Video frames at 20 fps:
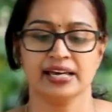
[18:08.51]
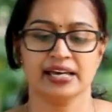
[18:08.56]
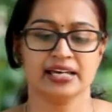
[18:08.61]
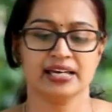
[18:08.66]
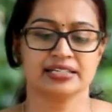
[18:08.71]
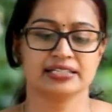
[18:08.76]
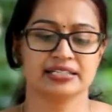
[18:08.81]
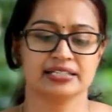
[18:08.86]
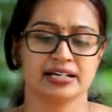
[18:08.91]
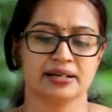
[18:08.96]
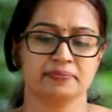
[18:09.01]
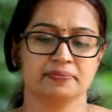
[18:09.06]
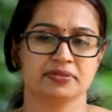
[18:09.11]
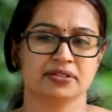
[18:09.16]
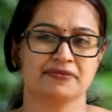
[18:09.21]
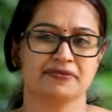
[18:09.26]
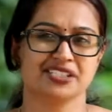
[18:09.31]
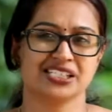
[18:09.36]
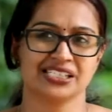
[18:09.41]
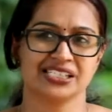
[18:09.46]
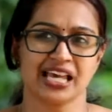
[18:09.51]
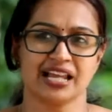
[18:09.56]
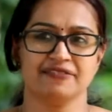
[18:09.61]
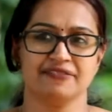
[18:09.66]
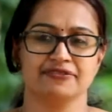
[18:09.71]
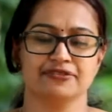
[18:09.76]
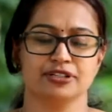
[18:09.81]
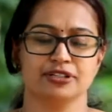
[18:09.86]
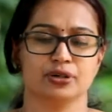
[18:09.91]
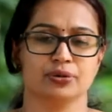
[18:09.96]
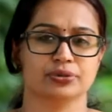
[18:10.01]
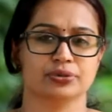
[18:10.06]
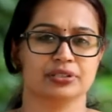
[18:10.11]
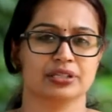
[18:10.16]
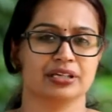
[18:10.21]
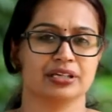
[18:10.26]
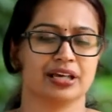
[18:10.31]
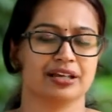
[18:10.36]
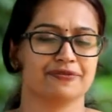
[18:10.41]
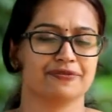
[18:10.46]
in terms of
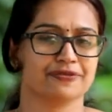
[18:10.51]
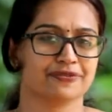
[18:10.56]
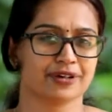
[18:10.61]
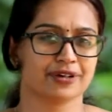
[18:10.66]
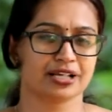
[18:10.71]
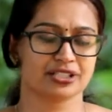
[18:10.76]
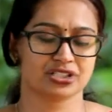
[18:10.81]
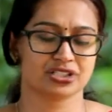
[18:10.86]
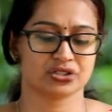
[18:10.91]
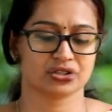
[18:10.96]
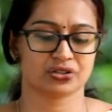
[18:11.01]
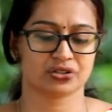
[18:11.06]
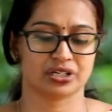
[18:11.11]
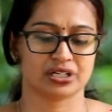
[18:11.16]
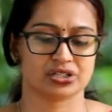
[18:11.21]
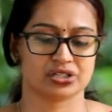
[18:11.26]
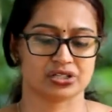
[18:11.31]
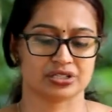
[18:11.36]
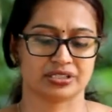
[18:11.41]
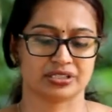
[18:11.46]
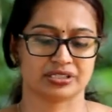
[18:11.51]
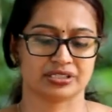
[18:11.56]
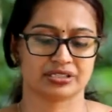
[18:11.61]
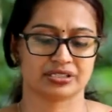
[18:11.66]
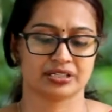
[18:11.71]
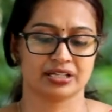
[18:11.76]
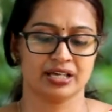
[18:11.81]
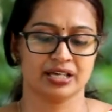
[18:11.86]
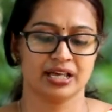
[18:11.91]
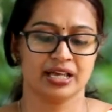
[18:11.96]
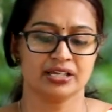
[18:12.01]
self-loathing and frustrations.